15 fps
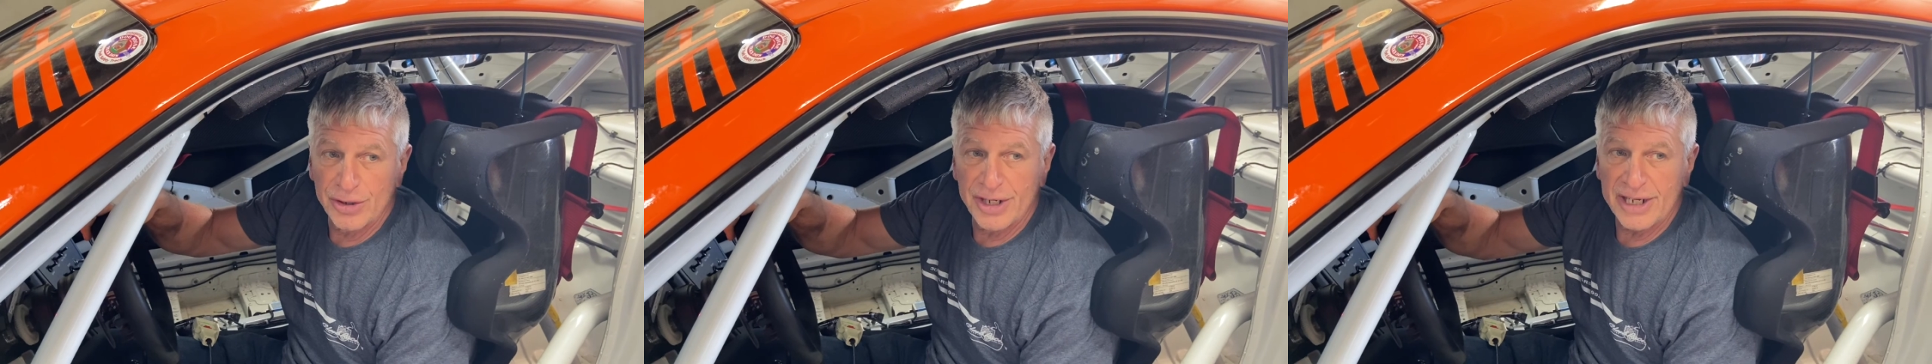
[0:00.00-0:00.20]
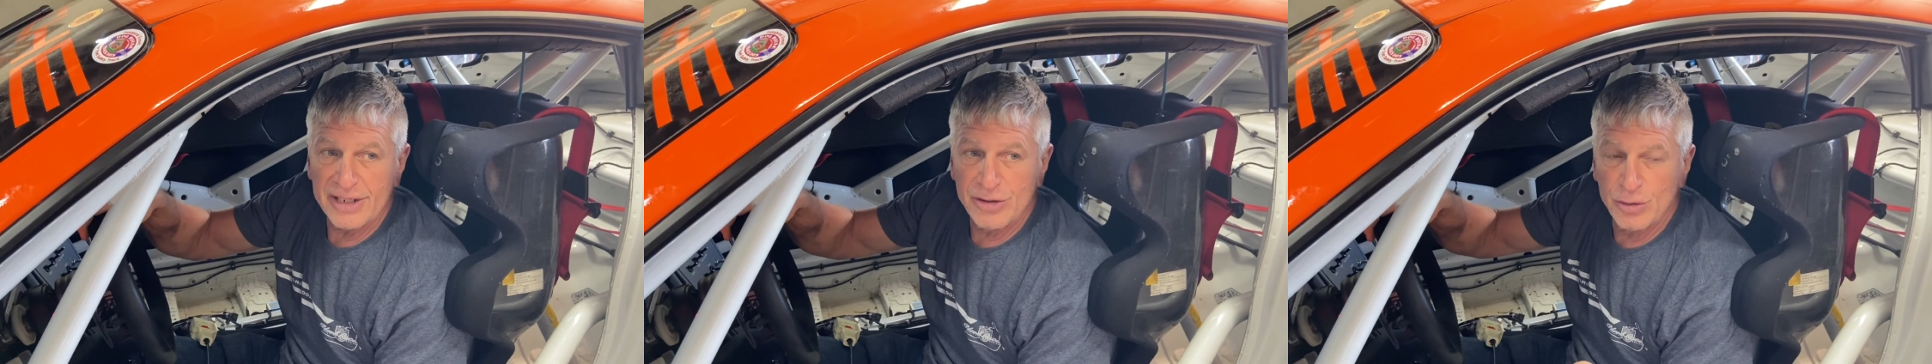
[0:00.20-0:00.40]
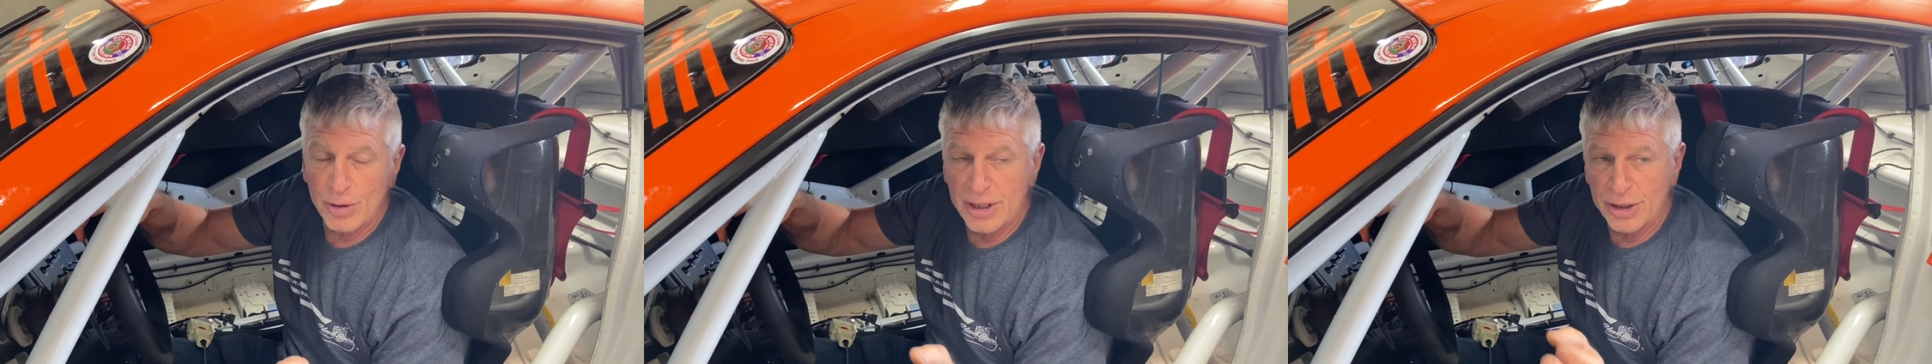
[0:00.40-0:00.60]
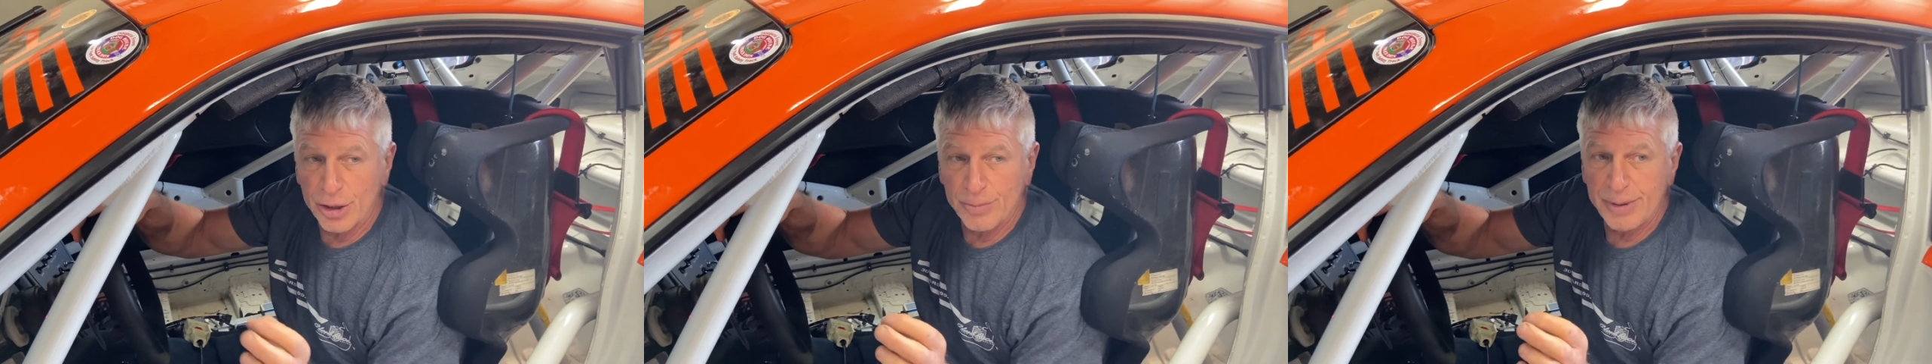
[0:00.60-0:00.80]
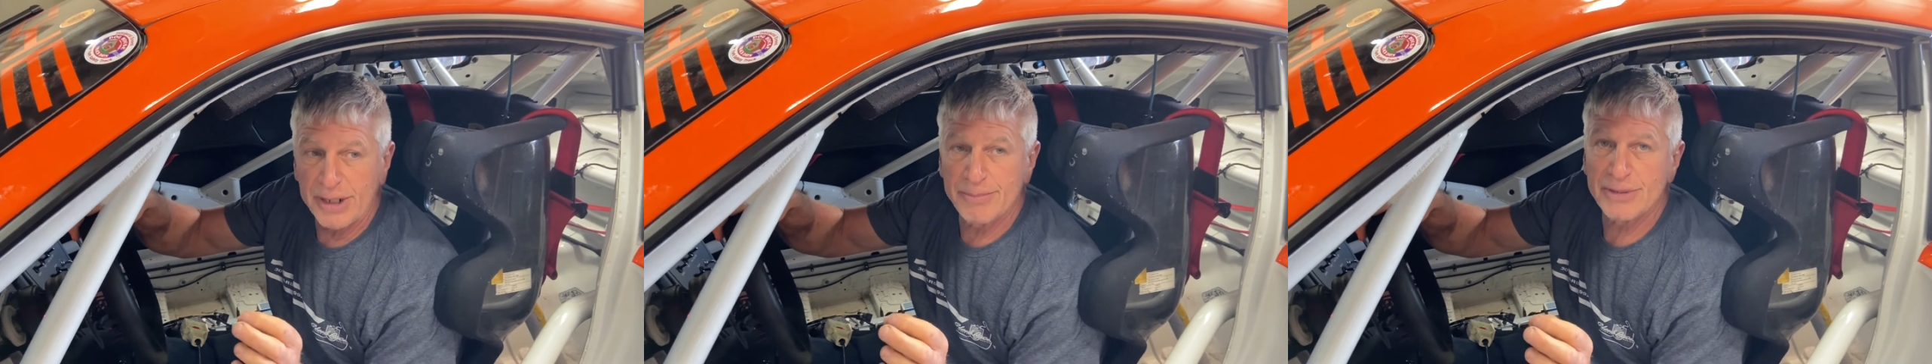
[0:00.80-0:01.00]
and do a little
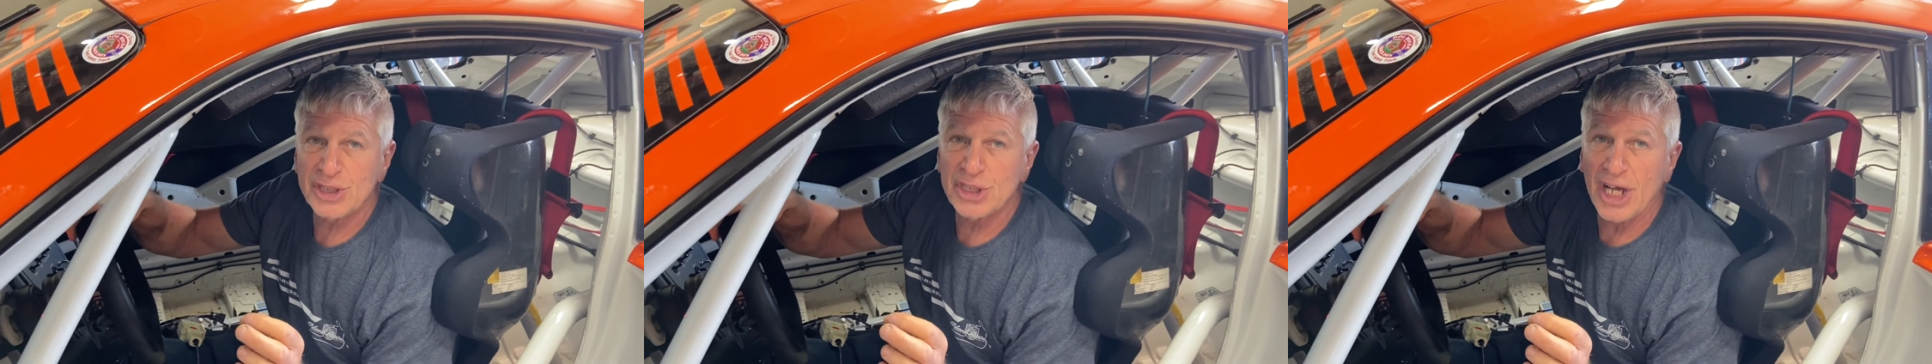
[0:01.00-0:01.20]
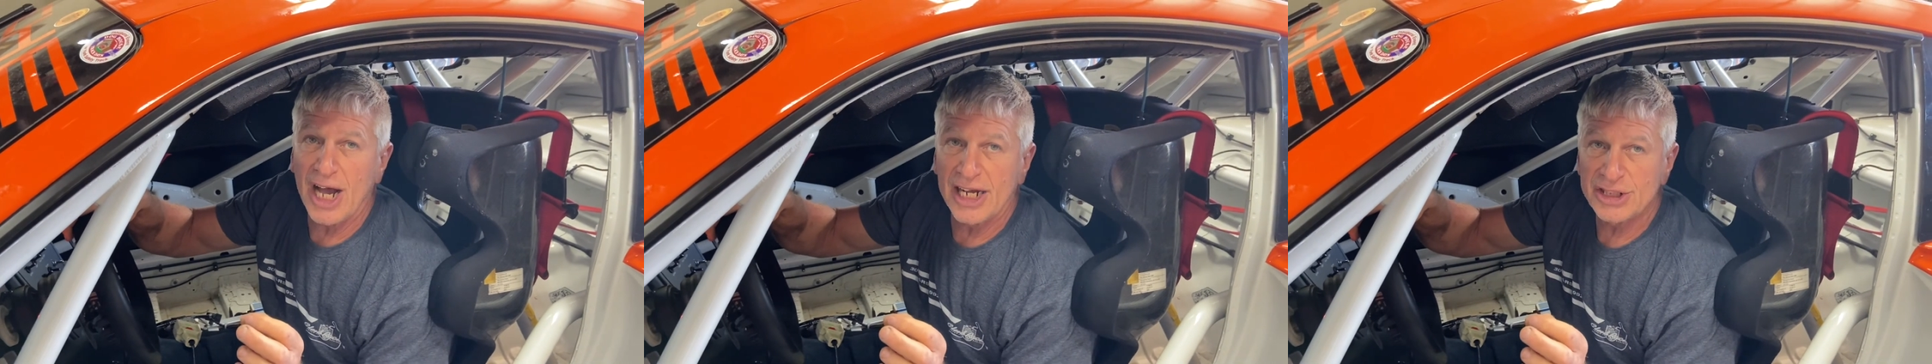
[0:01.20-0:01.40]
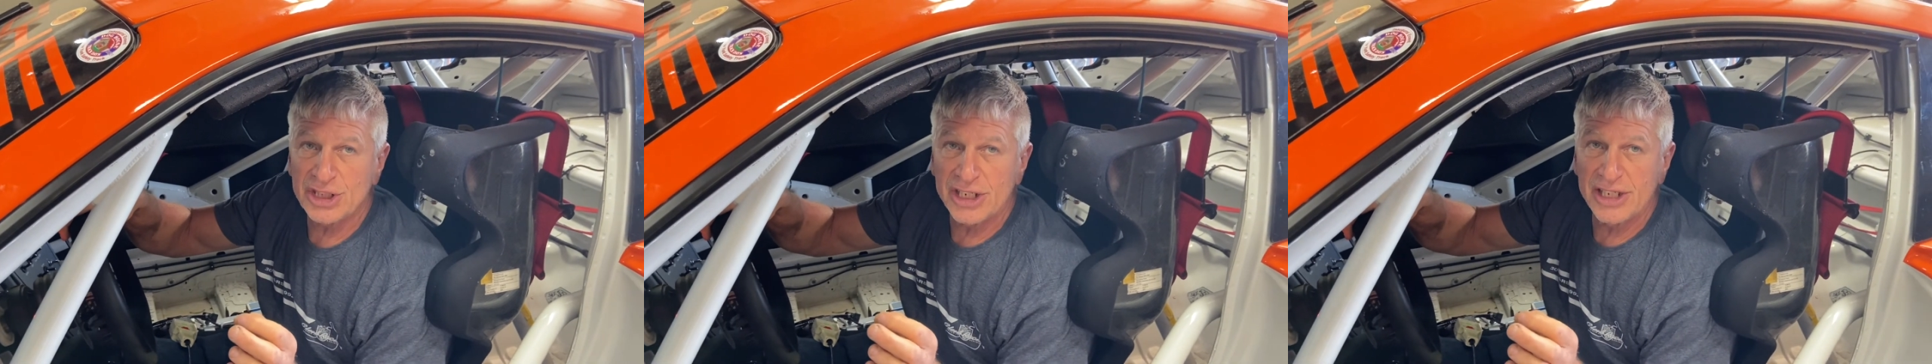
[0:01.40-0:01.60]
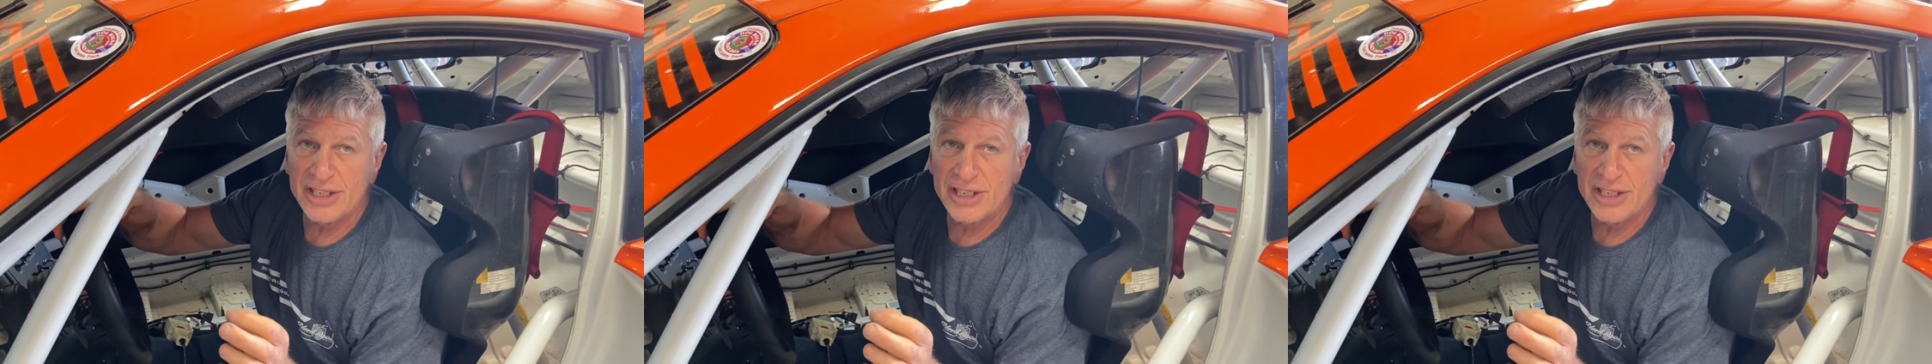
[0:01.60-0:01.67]
bit of massaging